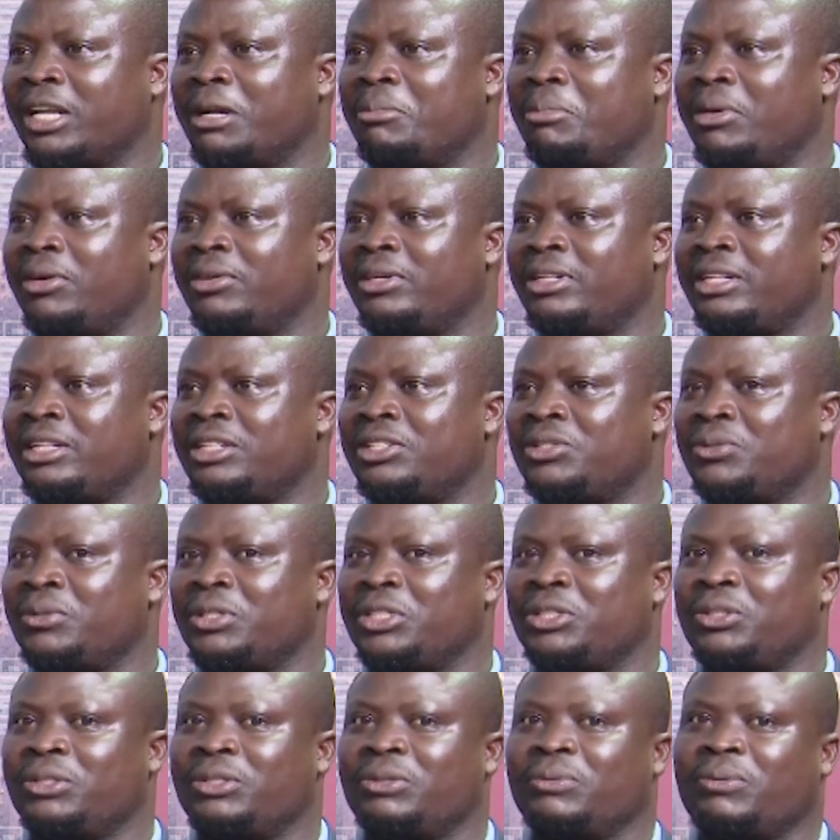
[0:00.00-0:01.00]
about the
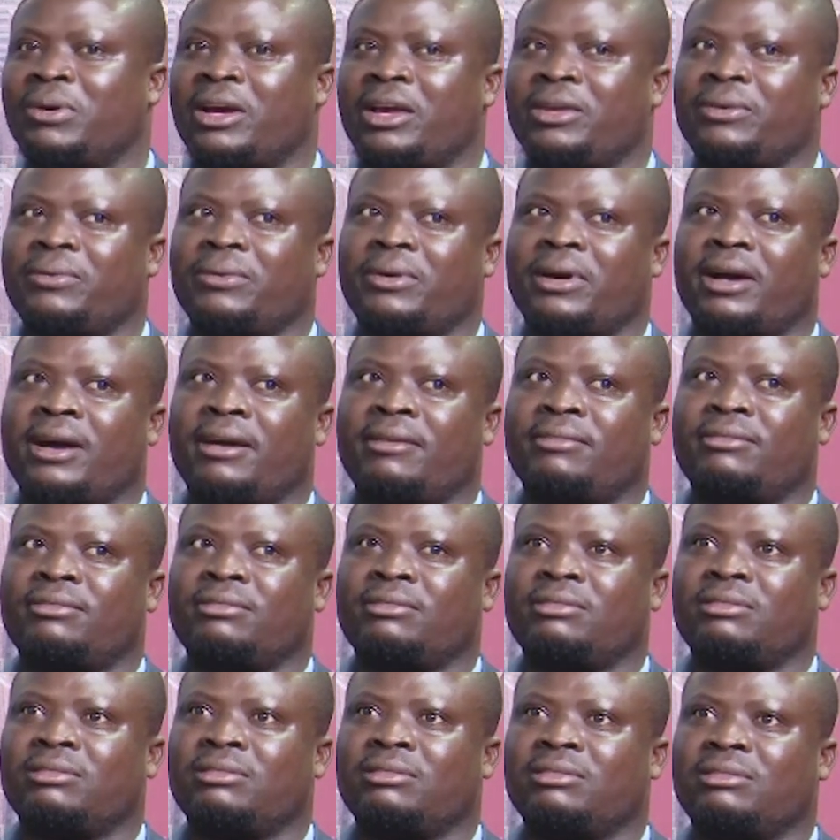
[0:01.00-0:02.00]
situation where you have
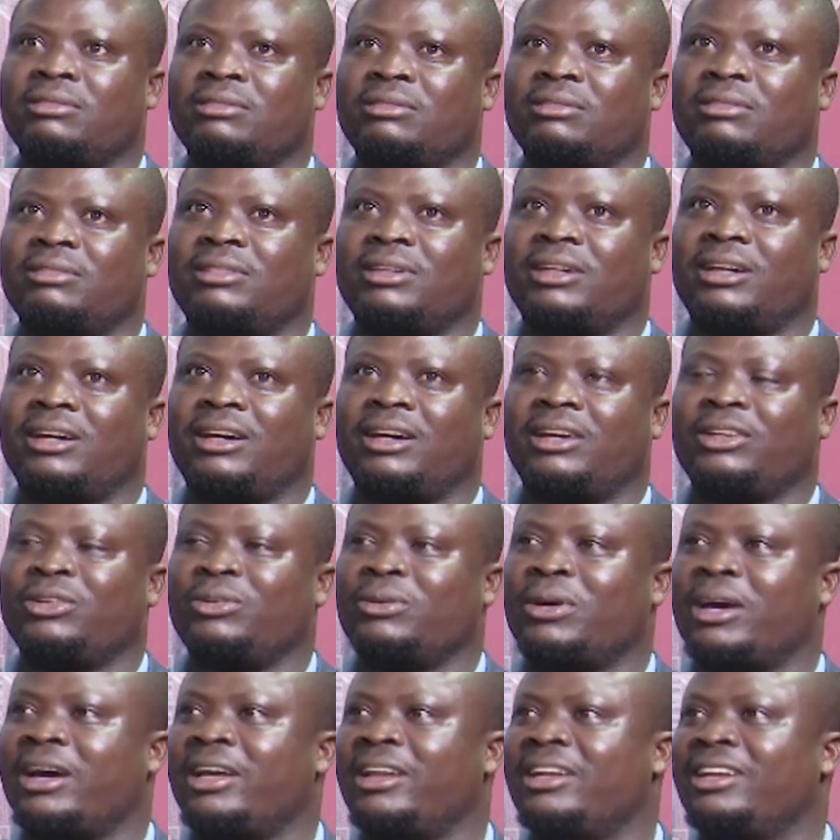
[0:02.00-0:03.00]
uh,
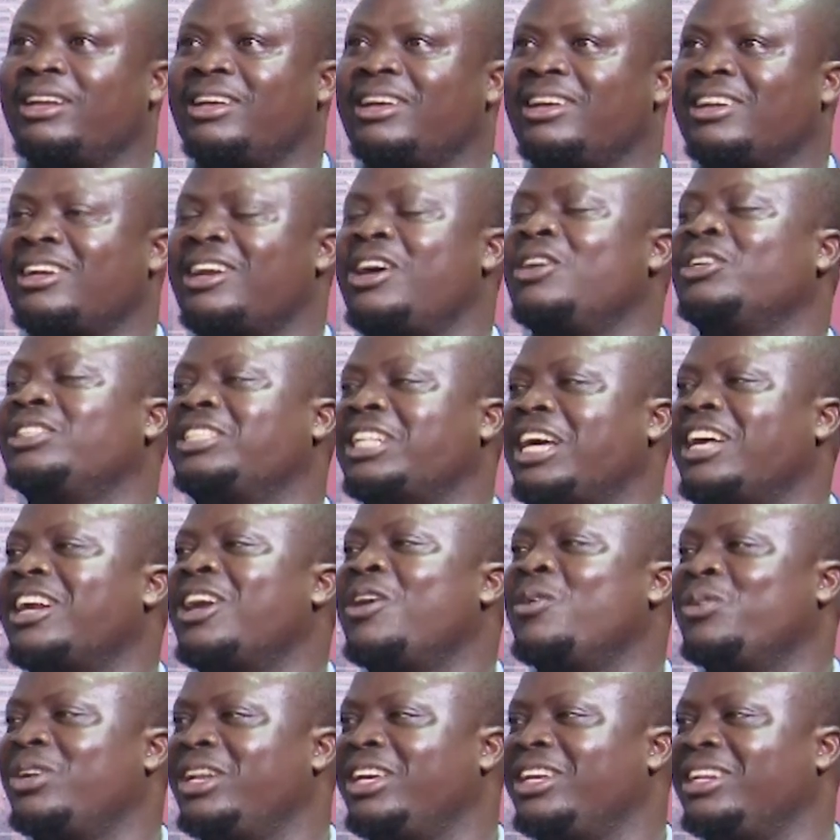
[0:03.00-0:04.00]
you are
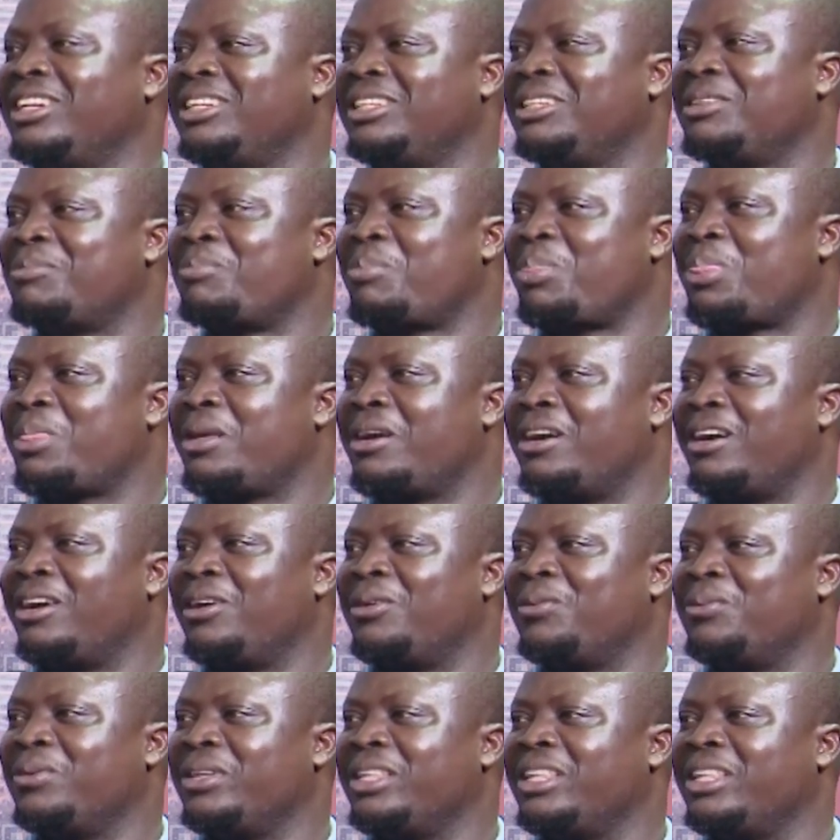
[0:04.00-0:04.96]
surrounded uh, with